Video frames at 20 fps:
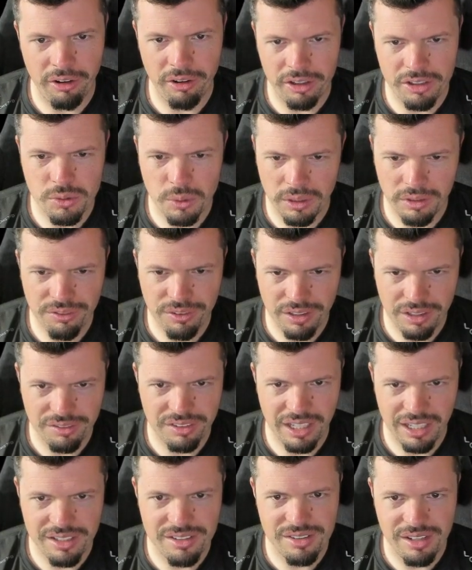Hero
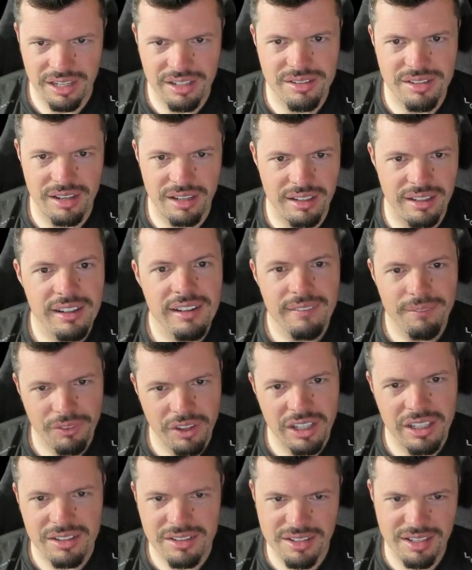25K sensor
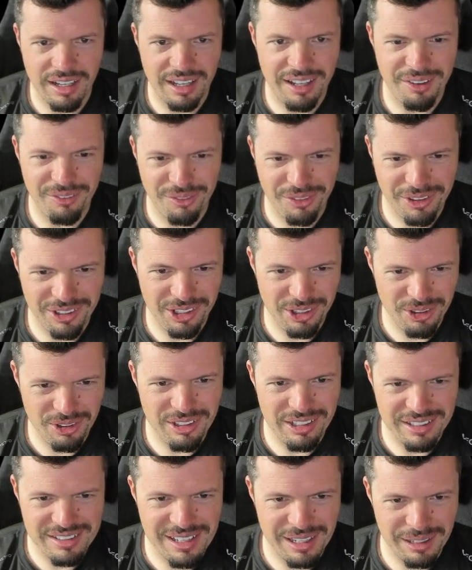inside of the
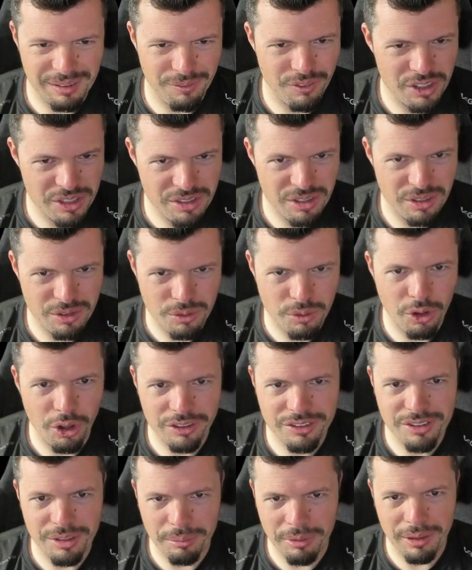unit. This has
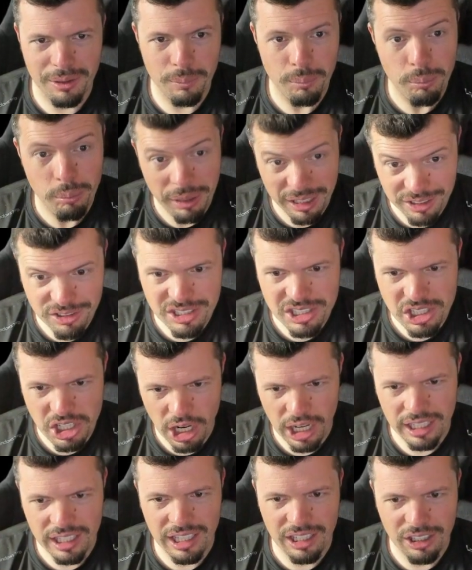got some of the best
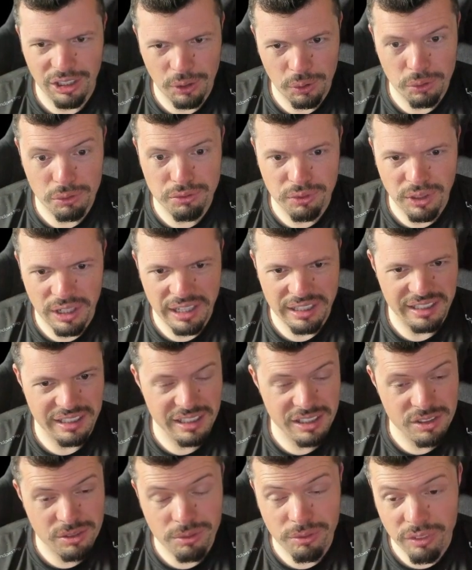tracking you'll find.
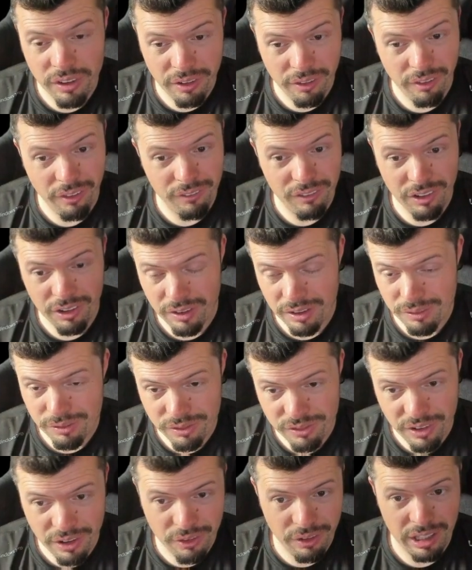It is very, very,
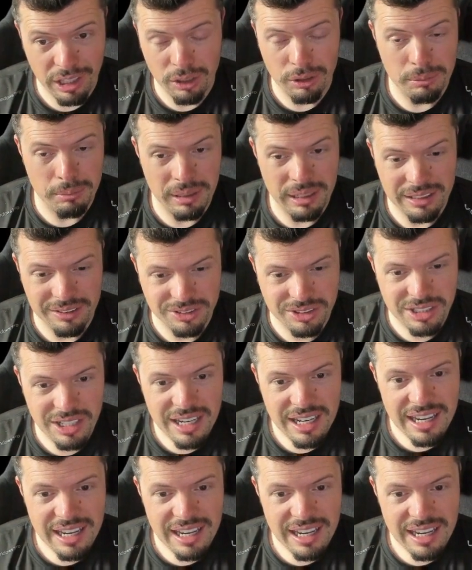very good mouse.